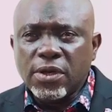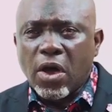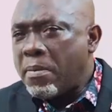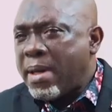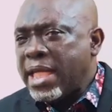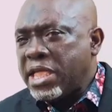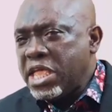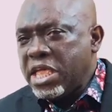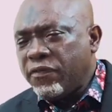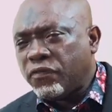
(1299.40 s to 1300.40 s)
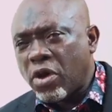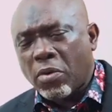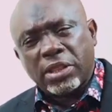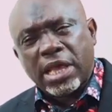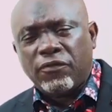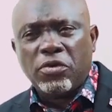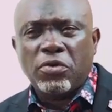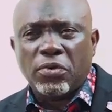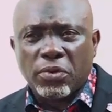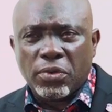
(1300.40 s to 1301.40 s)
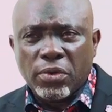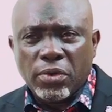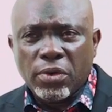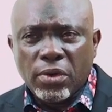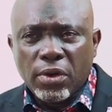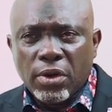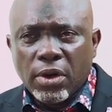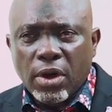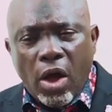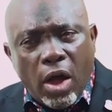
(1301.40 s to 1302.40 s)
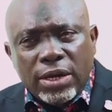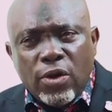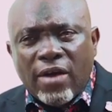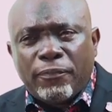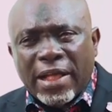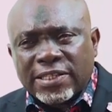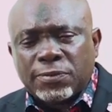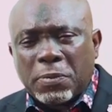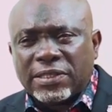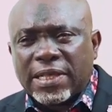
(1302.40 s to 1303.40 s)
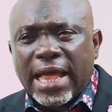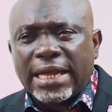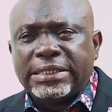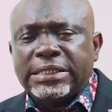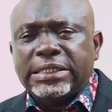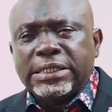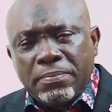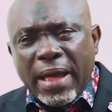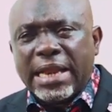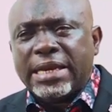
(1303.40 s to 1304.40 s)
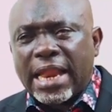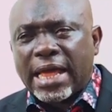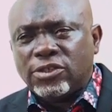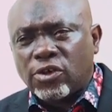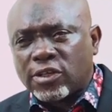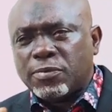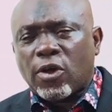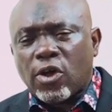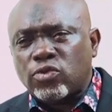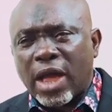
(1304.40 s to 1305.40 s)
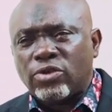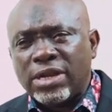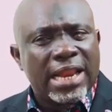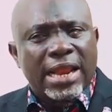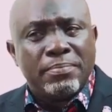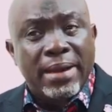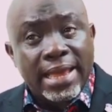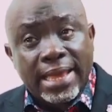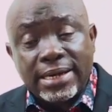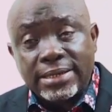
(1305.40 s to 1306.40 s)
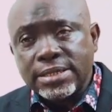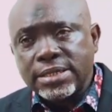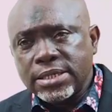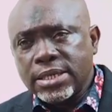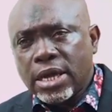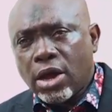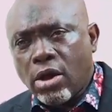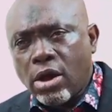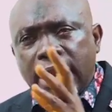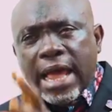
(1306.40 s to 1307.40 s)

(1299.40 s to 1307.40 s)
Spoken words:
or by gift or what have you. Or you have participated in buying the land just because you are doing land banking, or